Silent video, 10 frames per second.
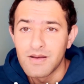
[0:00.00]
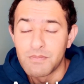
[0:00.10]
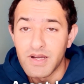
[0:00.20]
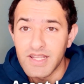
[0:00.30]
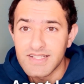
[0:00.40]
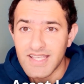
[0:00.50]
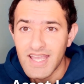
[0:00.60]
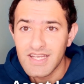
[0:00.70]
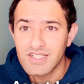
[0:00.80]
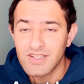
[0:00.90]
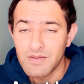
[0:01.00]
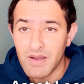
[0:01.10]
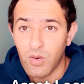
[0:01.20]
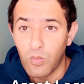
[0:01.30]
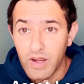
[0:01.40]
but it's actually
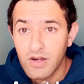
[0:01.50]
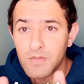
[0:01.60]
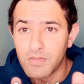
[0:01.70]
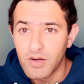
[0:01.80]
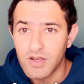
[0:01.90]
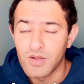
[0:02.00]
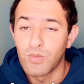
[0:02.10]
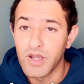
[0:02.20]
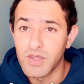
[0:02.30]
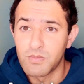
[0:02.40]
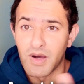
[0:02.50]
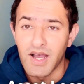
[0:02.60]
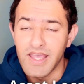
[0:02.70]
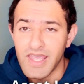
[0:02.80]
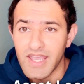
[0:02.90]
about where to put what you
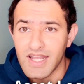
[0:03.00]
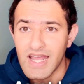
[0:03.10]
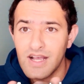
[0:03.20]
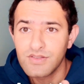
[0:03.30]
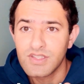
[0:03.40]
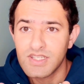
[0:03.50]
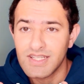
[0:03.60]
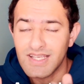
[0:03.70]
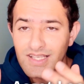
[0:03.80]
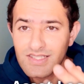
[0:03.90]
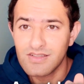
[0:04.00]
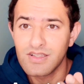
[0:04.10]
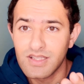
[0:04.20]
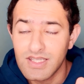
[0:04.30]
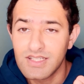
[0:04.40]
buy and how this could
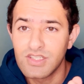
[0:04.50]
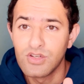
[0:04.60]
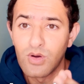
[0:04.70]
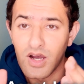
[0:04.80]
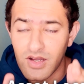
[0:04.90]
easily lead to